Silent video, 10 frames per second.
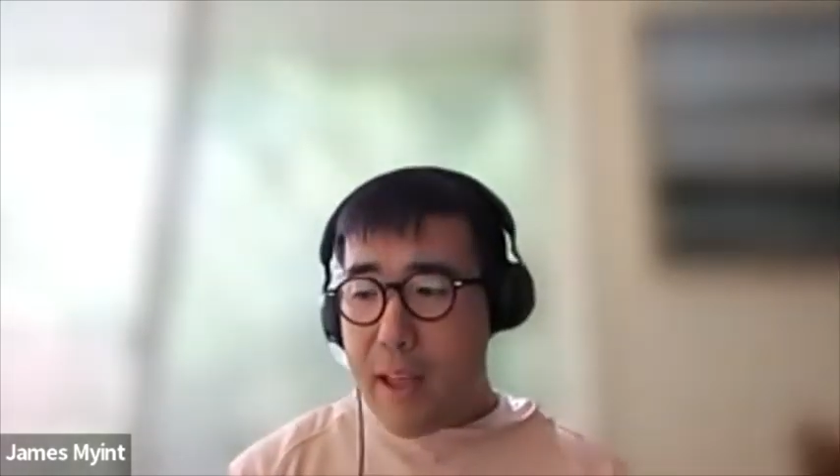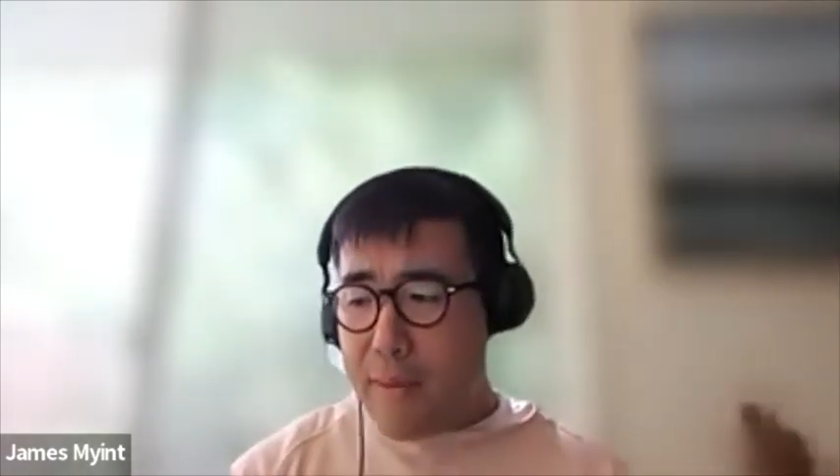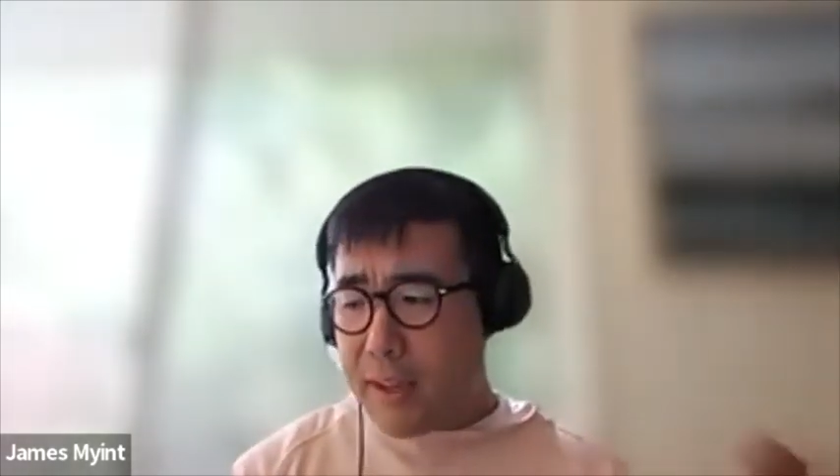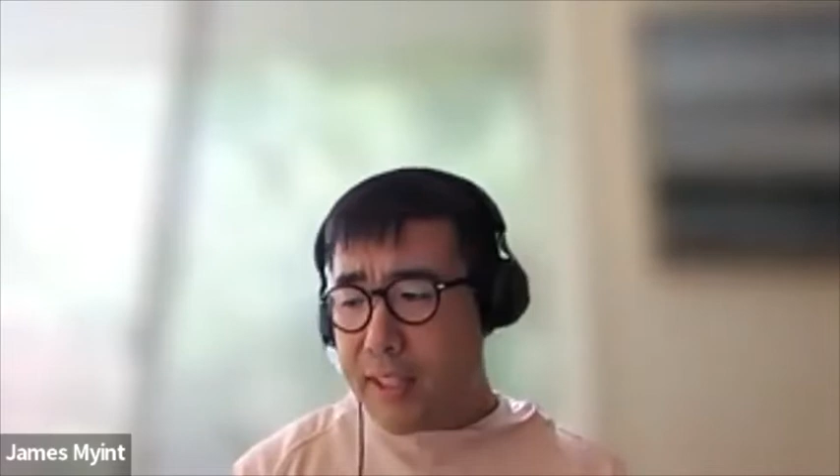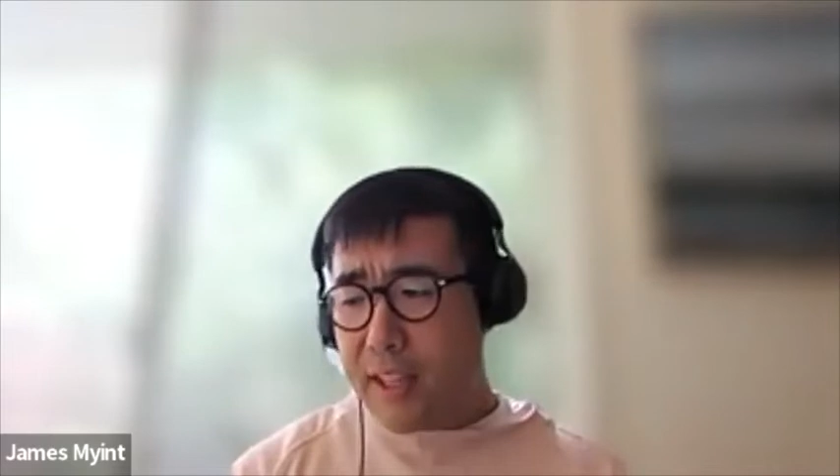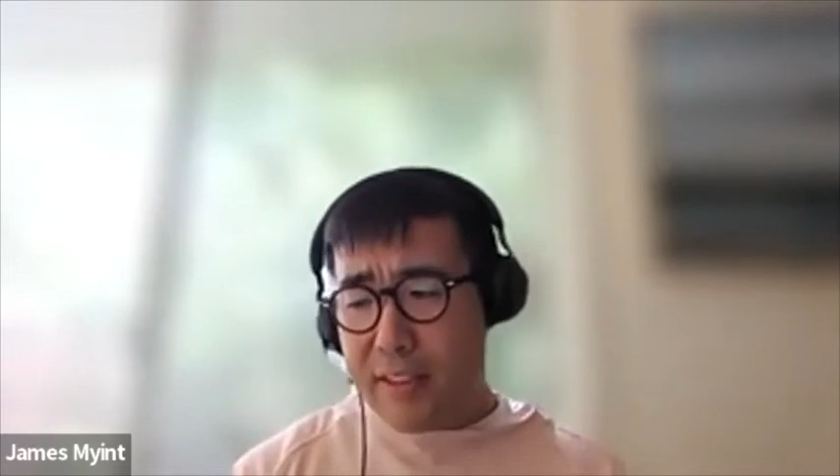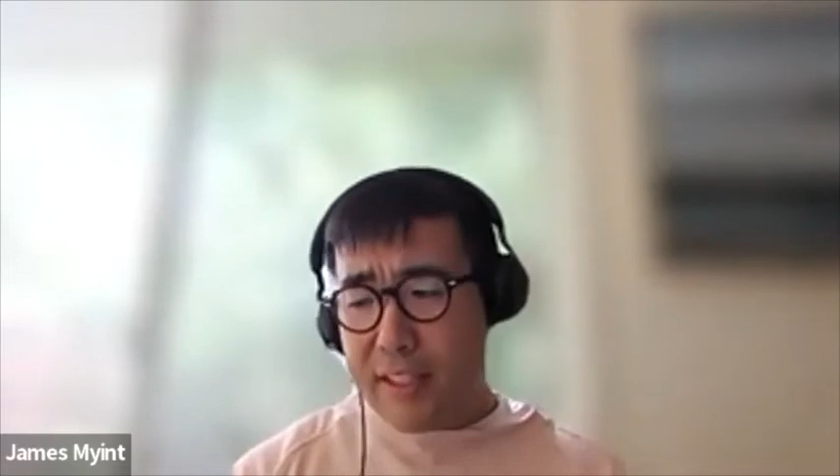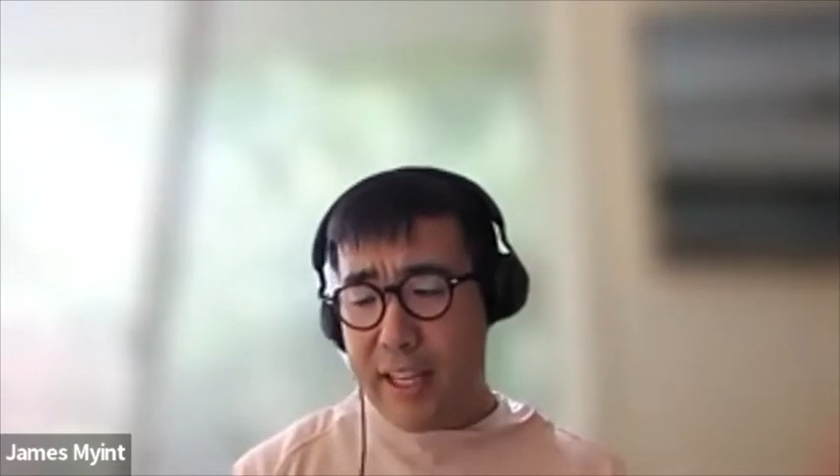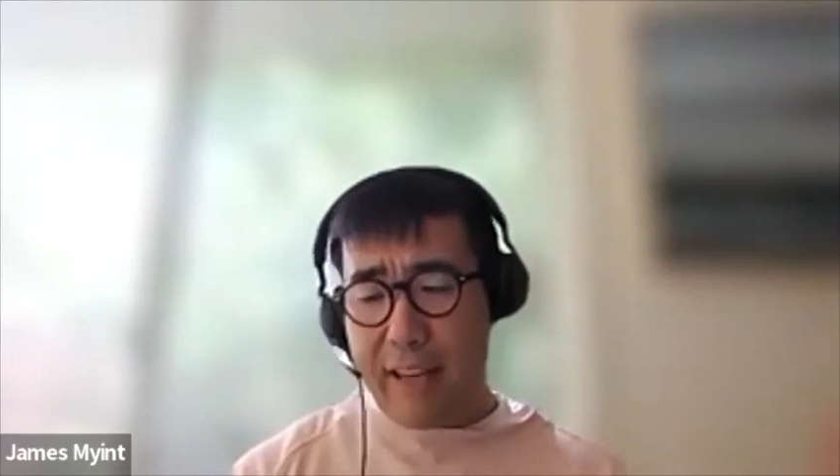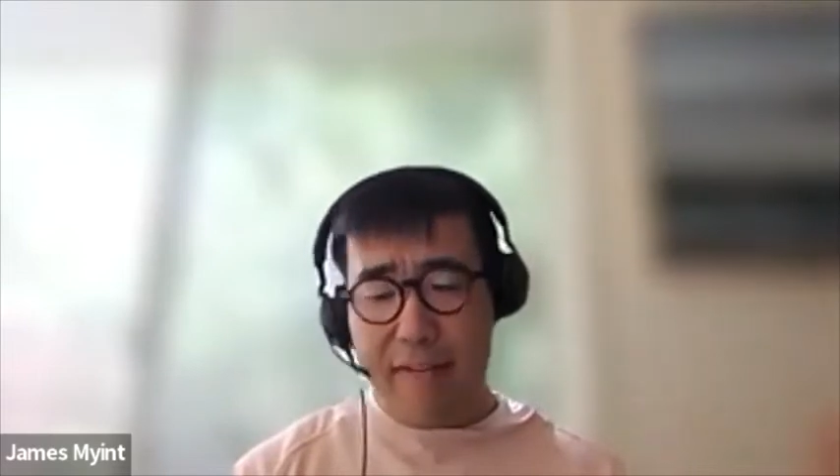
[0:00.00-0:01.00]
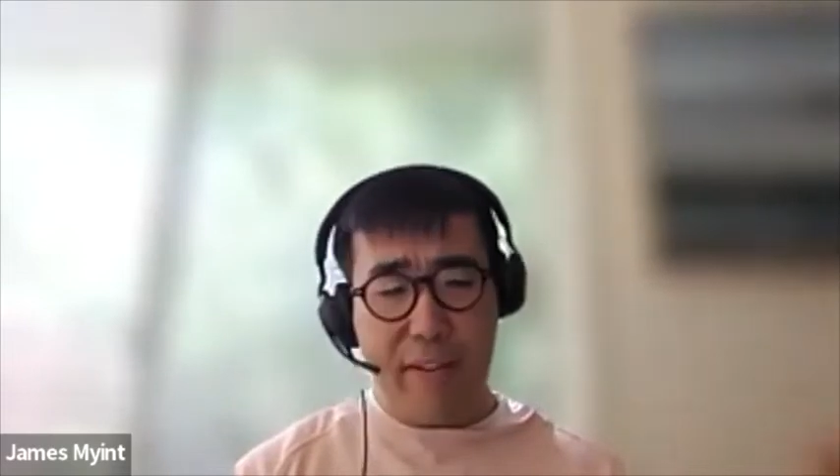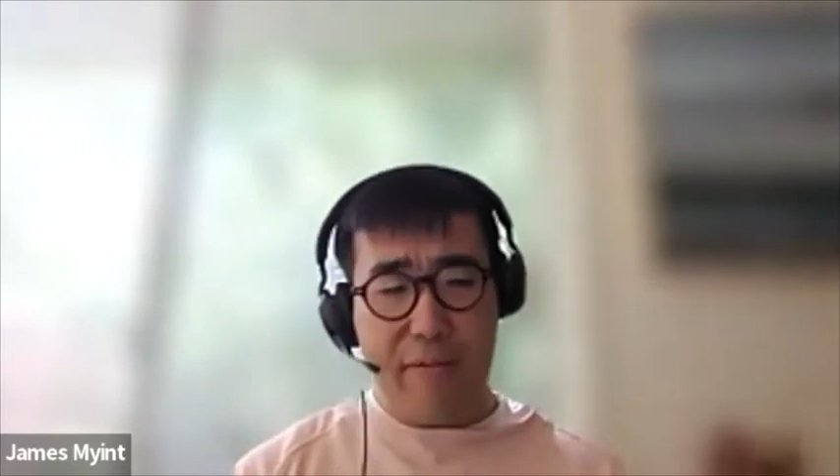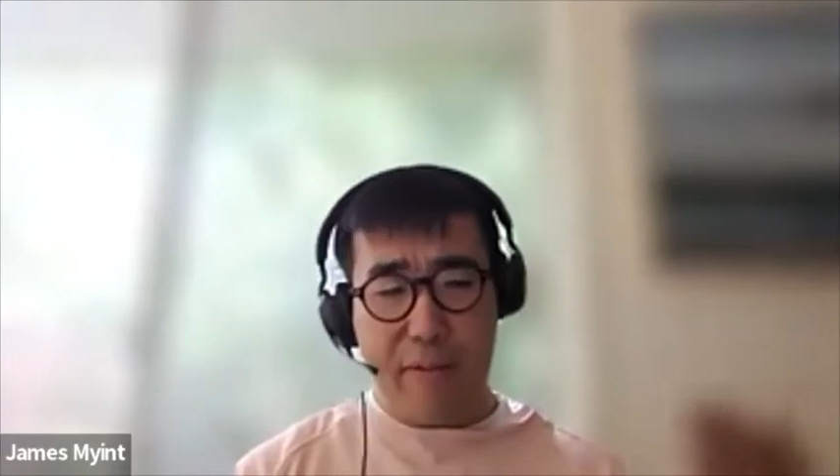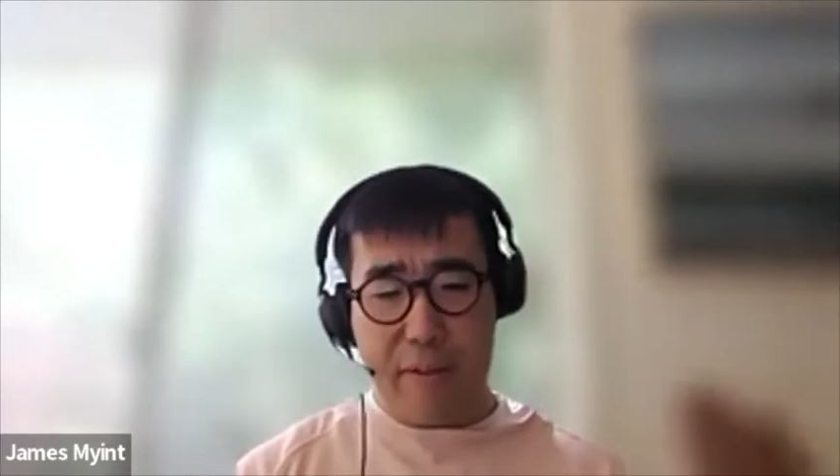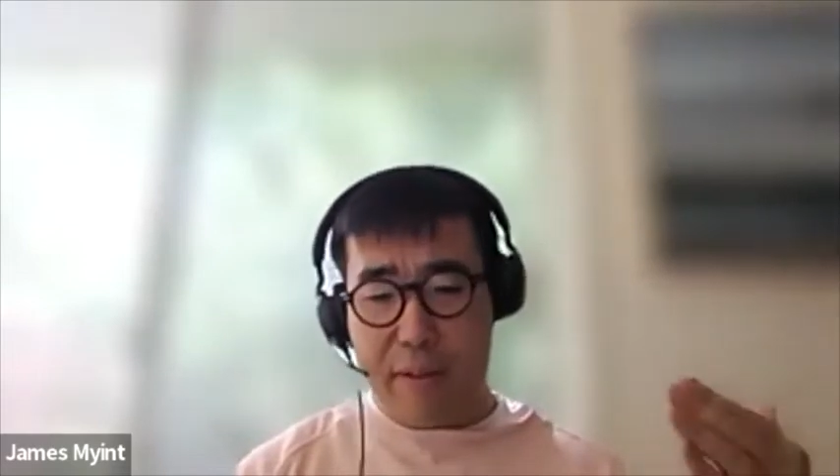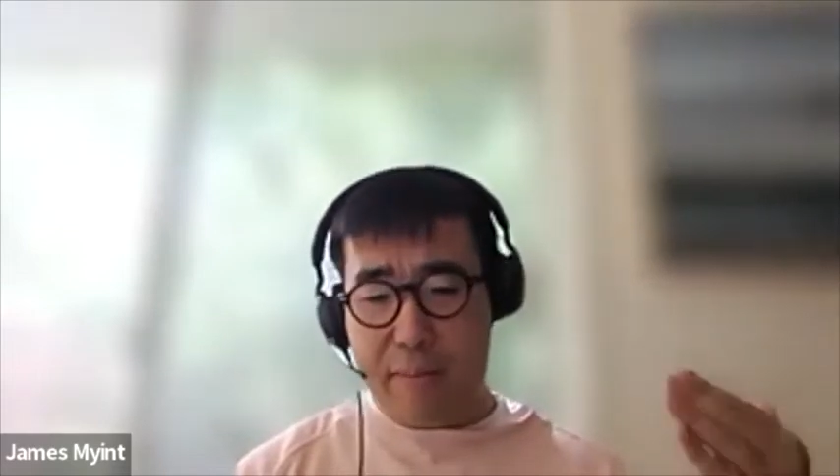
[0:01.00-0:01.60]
myself have sat there like for the